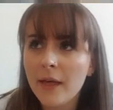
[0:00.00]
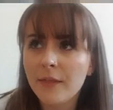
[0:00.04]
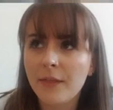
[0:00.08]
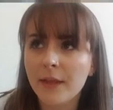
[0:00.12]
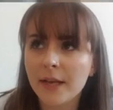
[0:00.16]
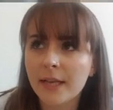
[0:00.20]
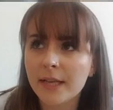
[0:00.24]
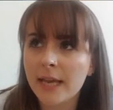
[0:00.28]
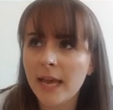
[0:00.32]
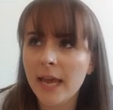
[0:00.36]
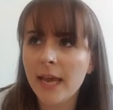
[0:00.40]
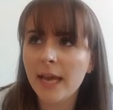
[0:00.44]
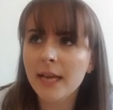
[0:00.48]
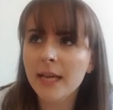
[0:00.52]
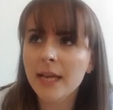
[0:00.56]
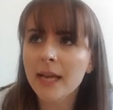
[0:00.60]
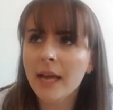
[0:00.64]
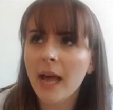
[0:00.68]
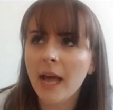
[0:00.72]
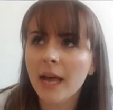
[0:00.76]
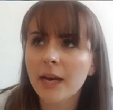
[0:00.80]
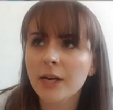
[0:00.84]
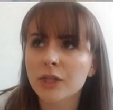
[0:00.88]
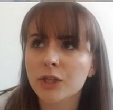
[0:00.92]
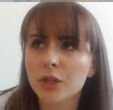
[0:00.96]
The king
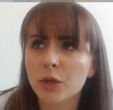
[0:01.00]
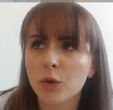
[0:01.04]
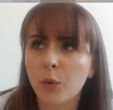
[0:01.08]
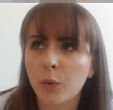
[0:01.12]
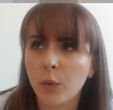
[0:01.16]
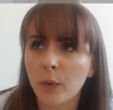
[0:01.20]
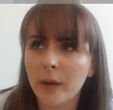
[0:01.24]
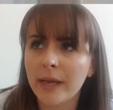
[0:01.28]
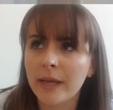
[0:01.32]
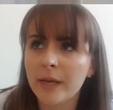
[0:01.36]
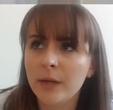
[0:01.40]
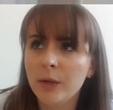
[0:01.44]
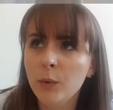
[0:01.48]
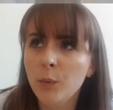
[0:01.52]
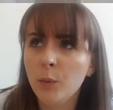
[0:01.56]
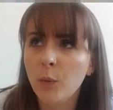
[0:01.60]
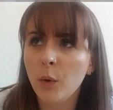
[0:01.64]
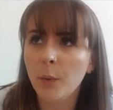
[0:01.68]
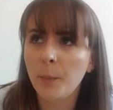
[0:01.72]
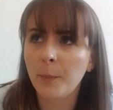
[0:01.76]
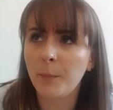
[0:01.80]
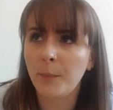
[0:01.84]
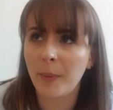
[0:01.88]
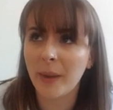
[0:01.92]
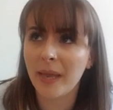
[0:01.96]
and queen
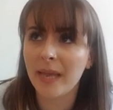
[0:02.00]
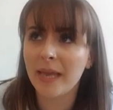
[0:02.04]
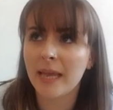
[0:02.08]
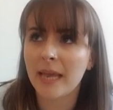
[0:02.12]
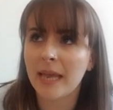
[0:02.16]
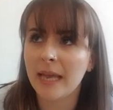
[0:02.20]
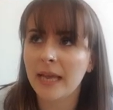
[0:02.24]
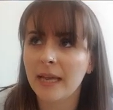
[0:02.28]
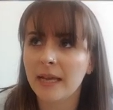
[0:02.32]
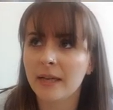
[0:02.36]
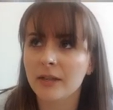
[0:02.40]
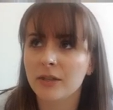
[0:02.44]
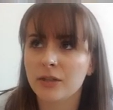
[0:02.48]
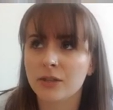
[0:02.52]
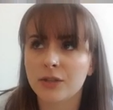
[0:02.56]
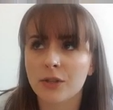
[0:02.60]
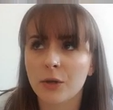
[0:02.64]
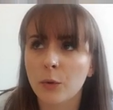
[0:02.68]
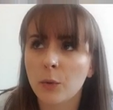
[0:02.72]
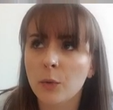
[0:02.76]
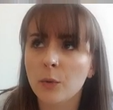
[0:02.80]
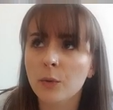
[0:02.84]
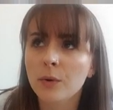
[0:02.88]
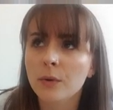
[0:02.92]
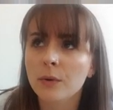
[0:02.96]
will be here
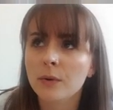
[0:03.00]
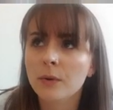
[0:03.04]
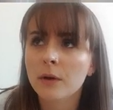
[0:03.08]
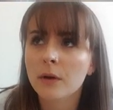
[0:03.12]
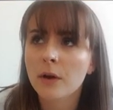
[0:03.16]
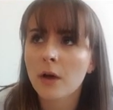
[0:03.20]
soon,